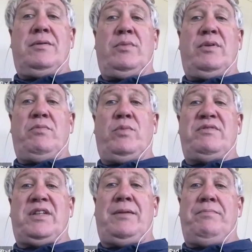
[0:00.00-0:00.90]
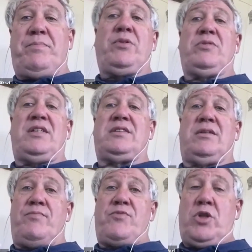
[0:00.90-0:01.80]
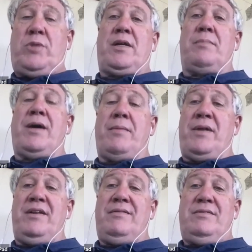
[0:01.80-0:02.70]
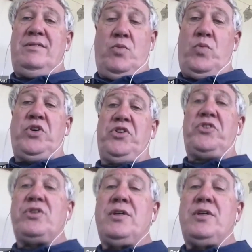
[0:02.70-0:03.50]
We've seen buildings that should have been compartmented that weren't.